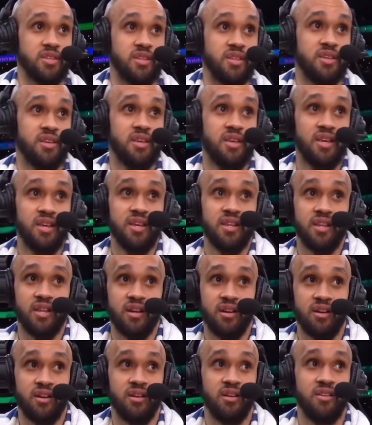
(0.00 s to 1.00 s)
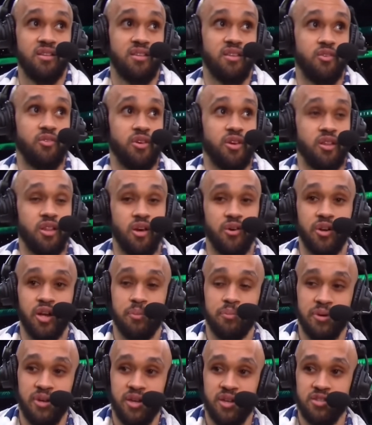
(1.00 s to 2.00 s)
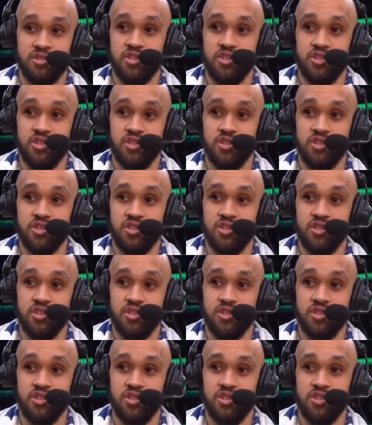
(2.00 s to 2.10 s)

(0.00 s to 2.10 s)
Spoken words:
they even have a Jason Tatum and Jaylen